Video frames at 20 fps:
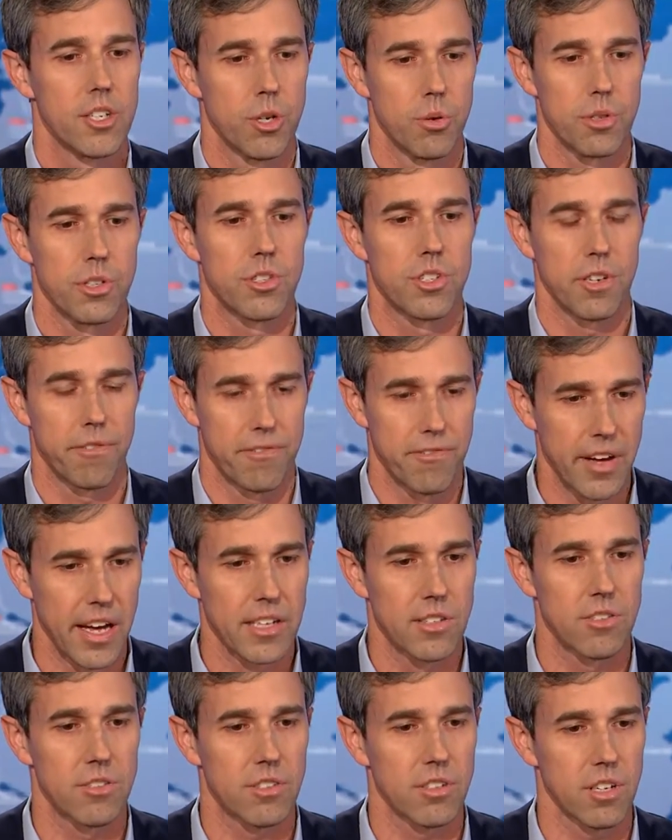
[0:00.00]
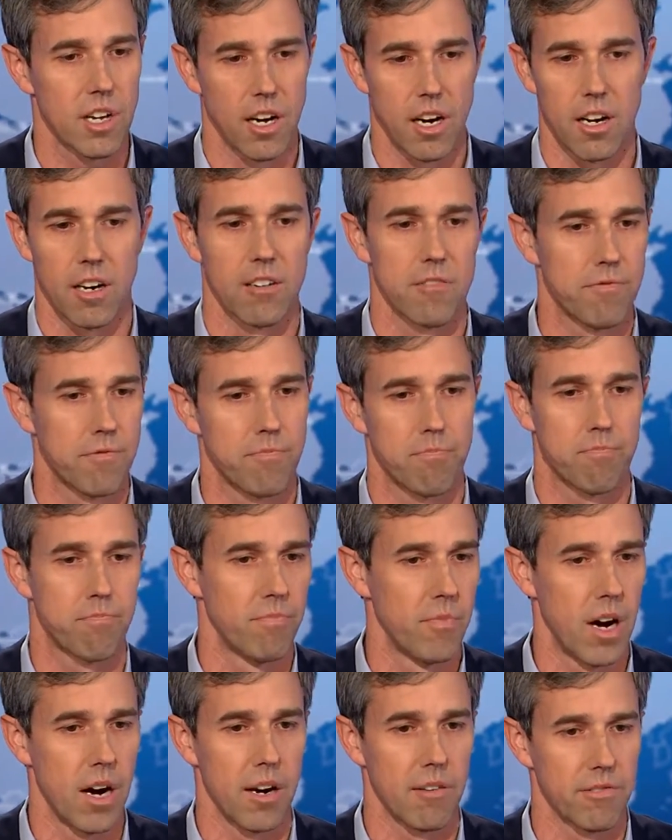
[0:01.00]
to his defense of
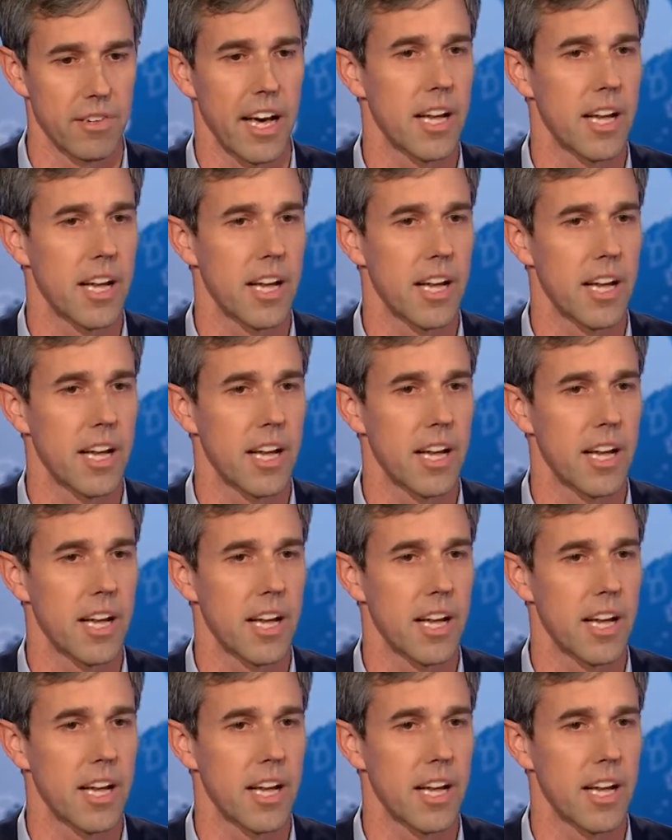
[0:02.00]
uh,